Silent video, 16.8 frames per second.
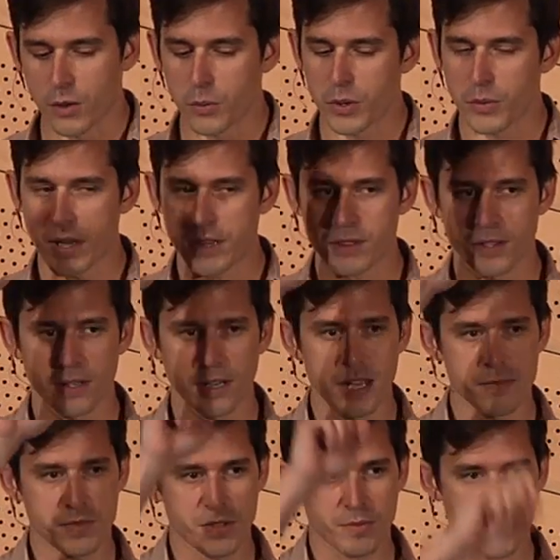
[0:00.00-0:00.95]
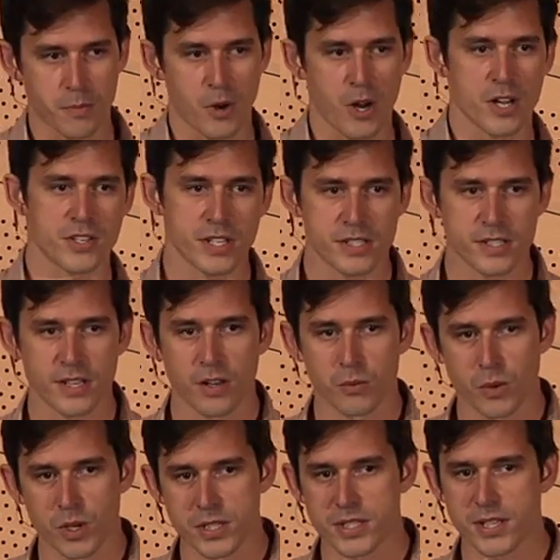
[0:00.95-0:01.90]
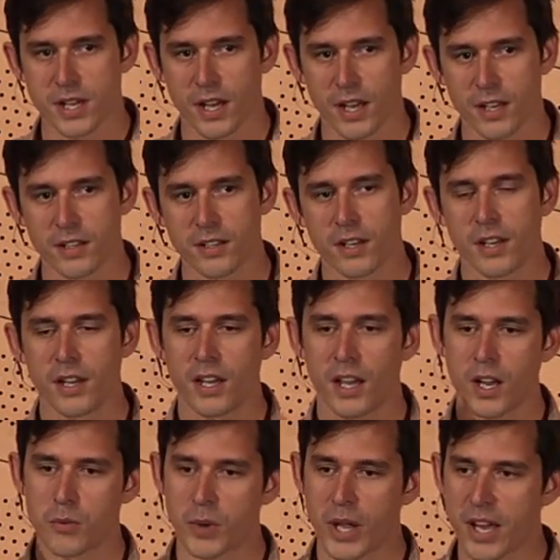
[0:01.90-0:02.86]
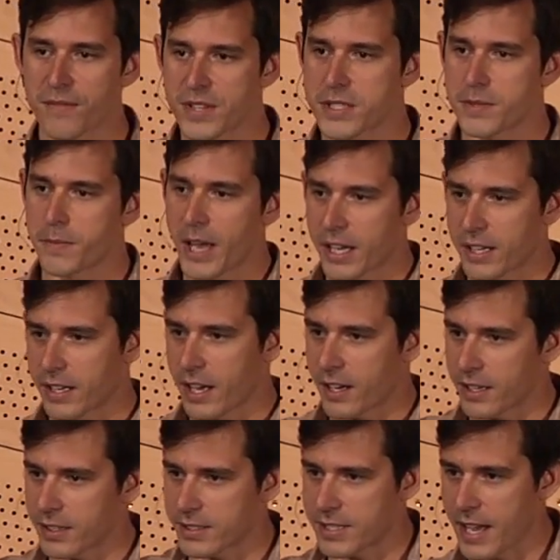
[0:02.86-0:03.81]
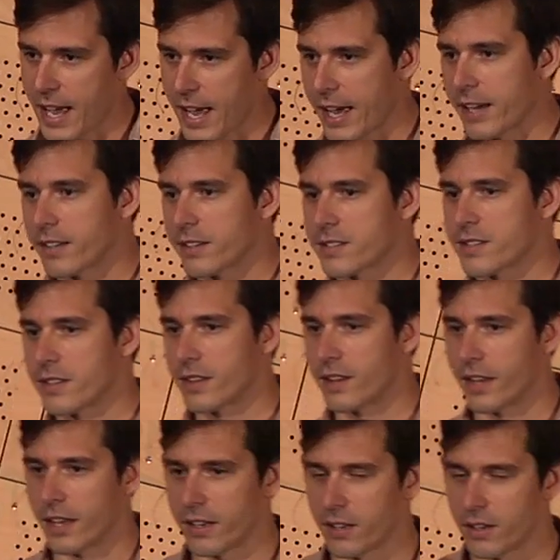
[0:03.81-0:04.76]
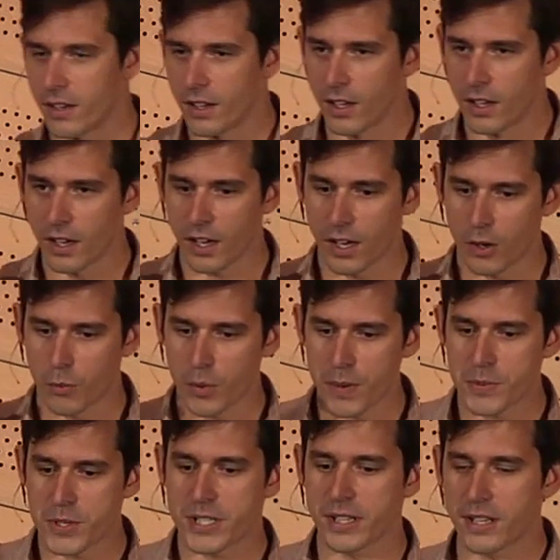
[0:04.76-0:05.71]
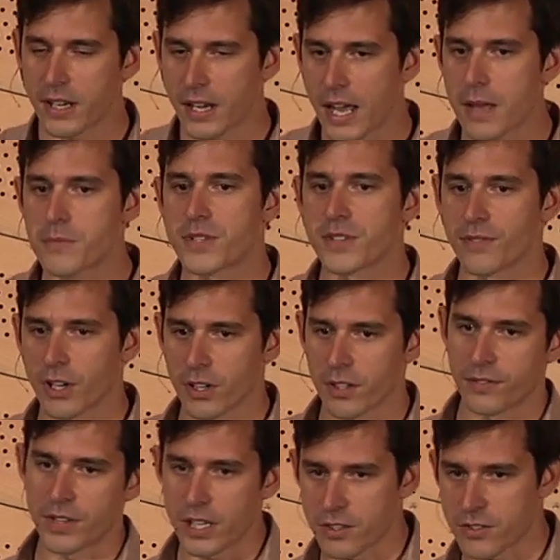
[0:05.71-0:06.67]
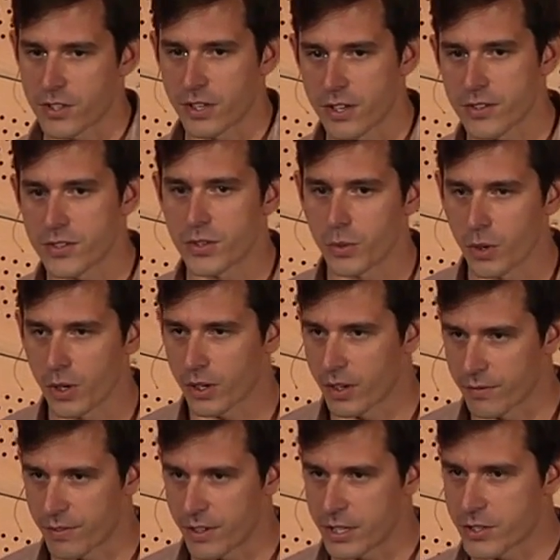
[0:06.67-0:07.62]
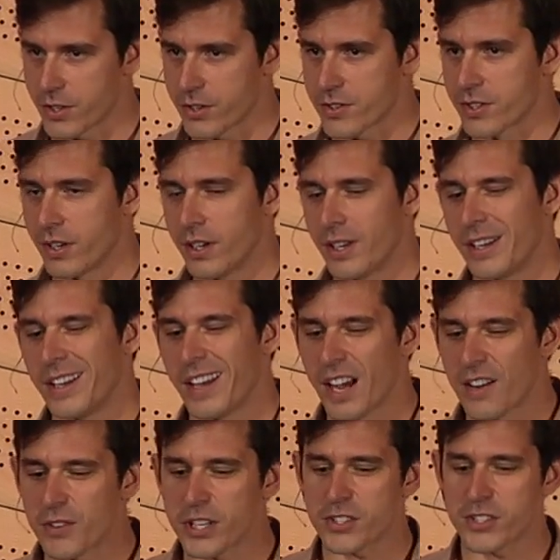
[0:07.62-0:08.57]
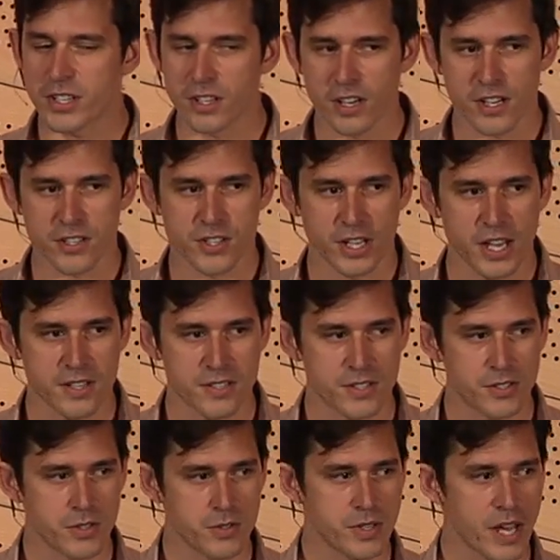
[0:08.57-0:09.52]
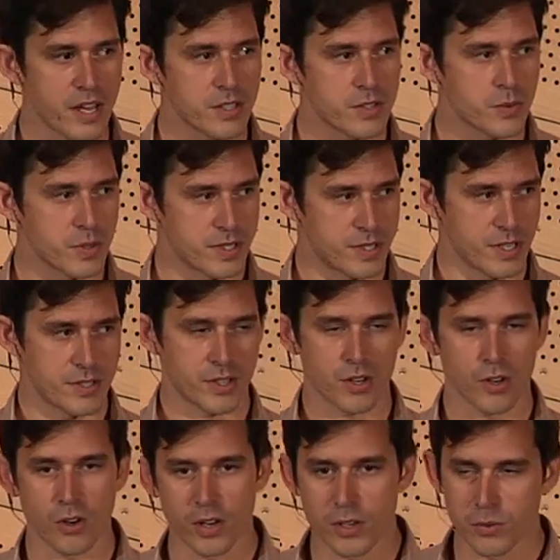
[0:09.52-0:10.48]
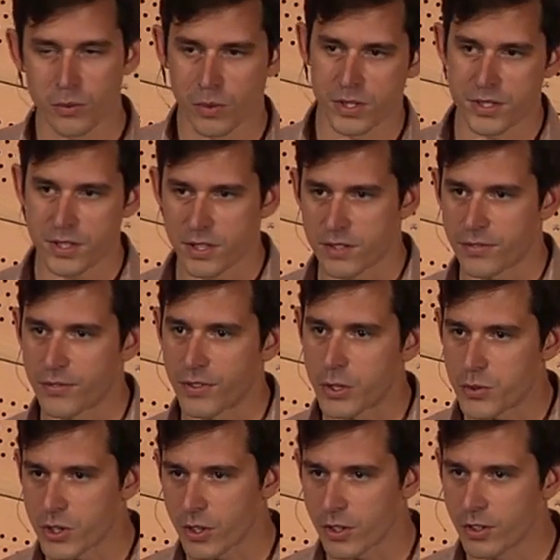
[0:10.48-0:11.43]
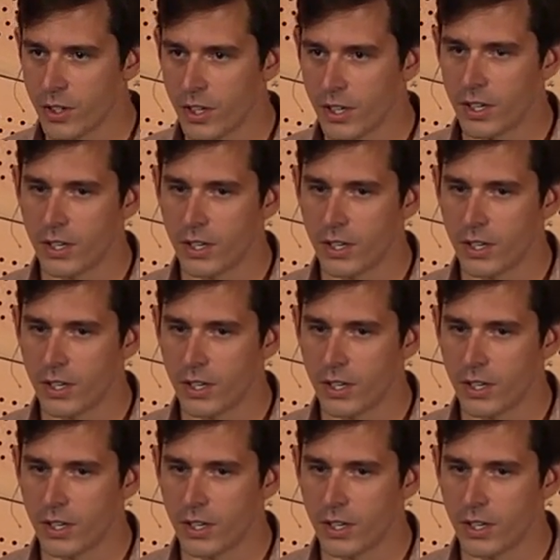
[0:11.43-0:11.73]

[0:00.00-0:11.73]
We write the names of the projects down one side, and we have these magnetic tags that represent the names of all of the engineers who work on features. Every engineer actually has 2 tags. One says current, one says future.